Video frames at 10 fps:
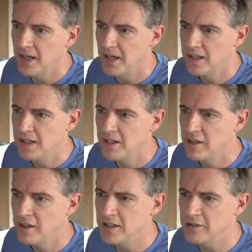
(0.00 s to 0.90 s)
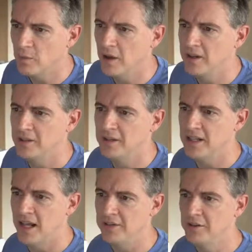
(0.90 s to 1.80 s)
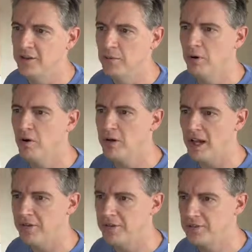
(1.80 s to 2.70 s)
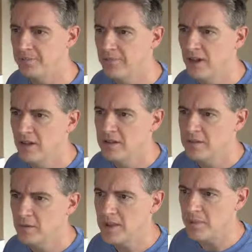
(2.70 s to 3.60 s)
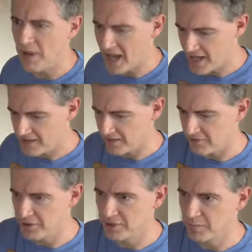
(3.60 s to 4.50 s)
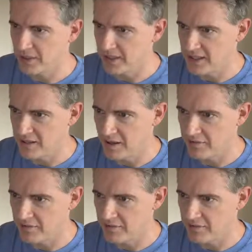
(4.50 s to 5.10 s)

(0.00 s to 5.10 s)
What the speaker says: And here is where you can enter your pronouns. So in the past, I've just put it here.